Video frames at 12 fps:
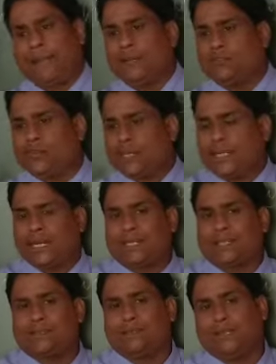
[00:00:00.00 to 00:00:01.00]
being
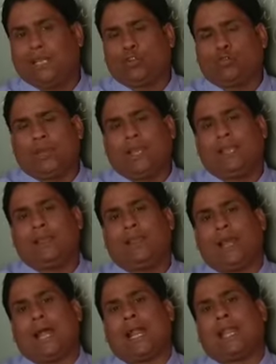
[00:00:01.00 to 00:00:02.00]
treated equally
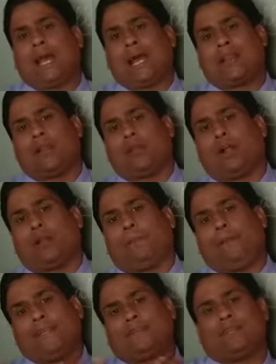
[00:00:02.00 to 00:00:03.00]
and are not
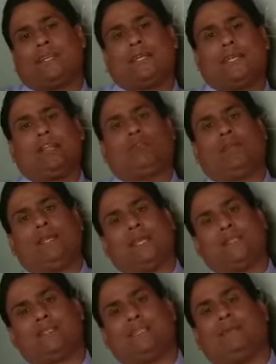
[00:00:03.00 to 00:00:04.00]
being treated equally
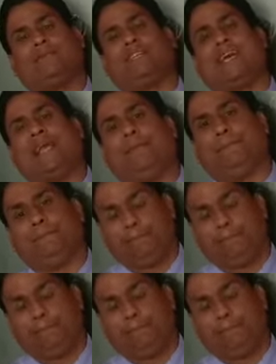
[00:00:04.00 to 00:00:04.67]
at the same time.